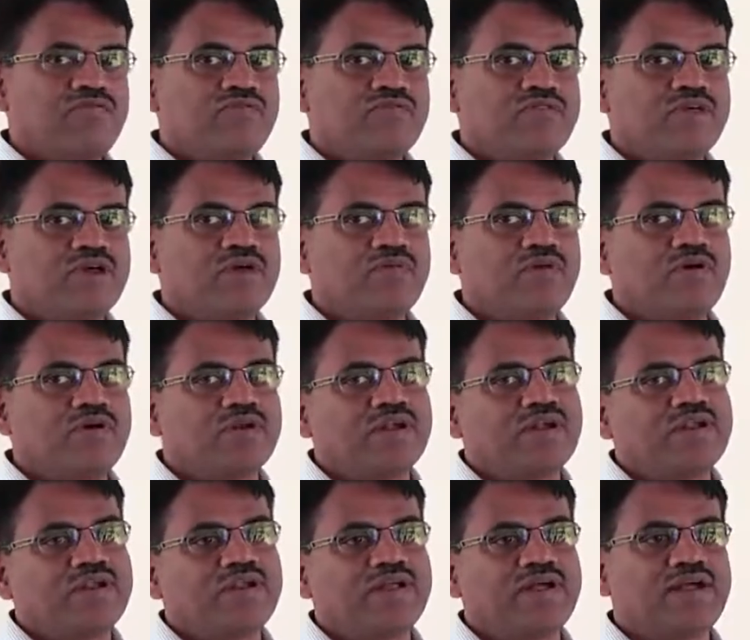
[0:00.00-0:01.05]
Think about
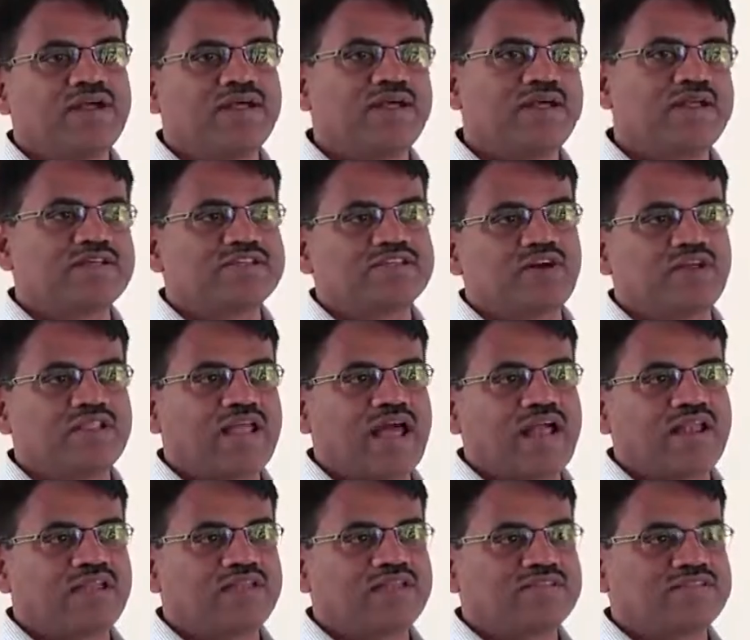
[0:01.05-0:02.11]
it, it is not
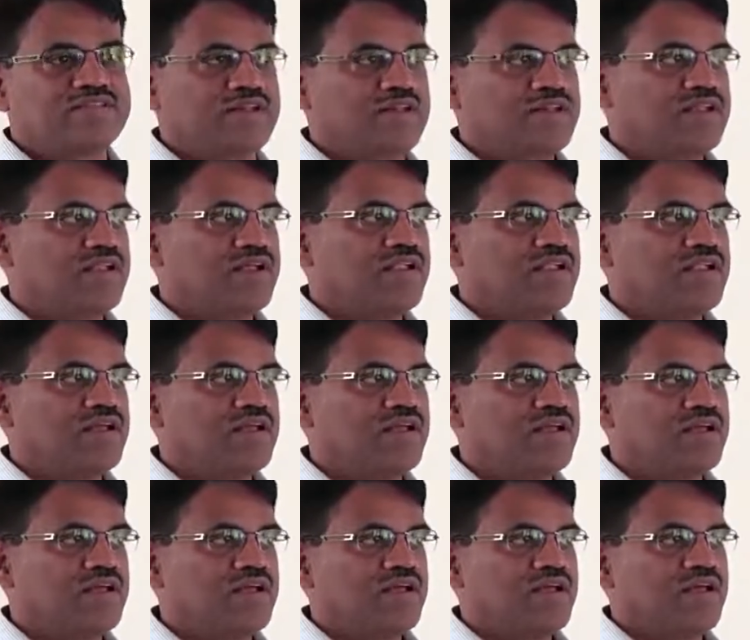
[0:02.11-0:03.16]
that easy, right?
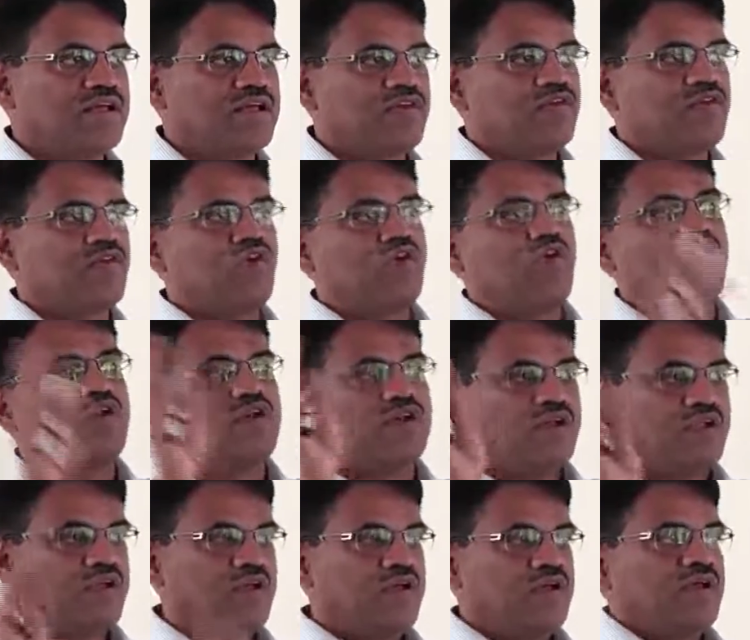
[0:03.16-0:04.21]
I give you a whole
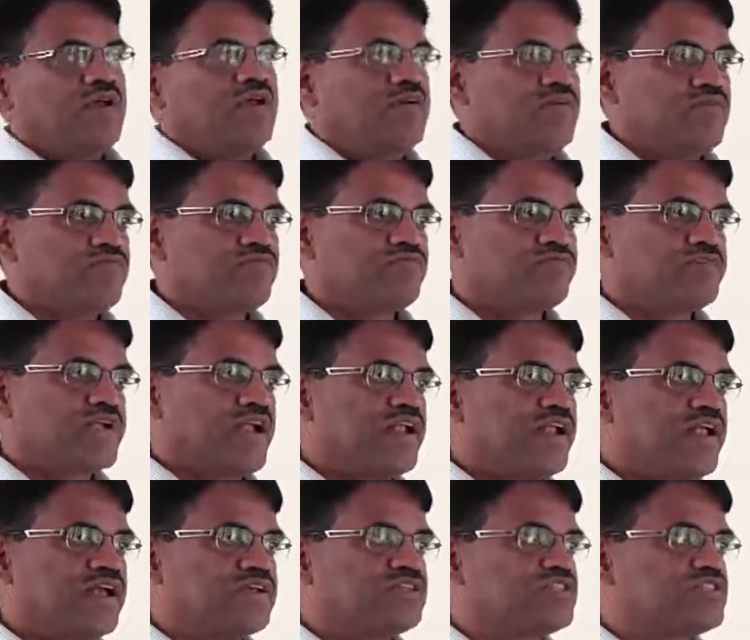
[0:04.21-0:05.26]
10
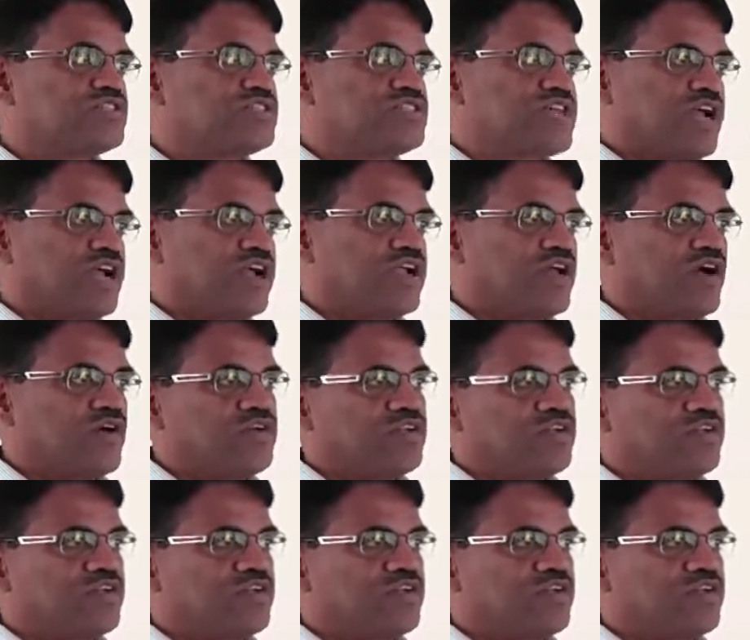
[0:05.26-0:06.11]
days to check it out, and